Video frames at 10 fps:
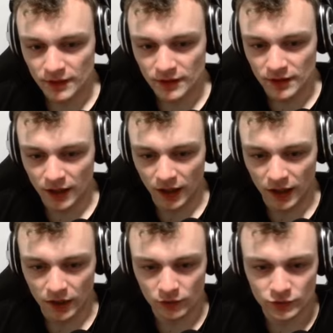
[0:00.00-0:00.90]

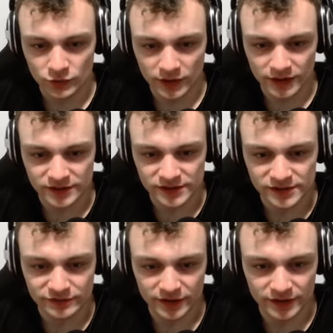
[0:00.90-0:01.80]
How do I
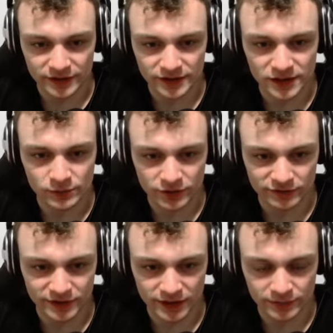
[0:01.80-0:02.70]
identify the key
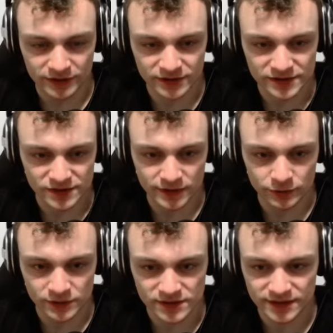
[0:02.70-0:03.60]
modifier? I mean, this is a
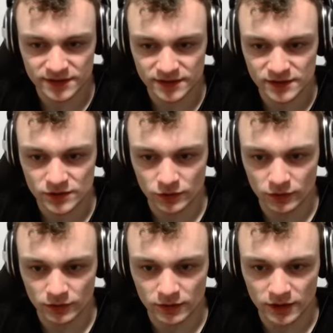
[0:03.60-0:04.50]
UN16,
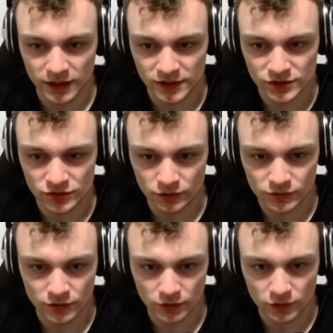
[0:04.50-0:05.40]
so I
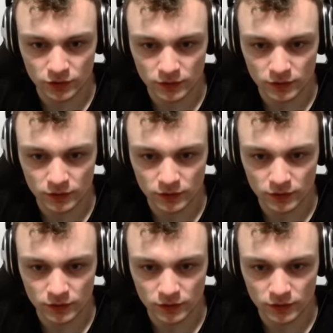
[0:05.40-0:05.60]
don't know.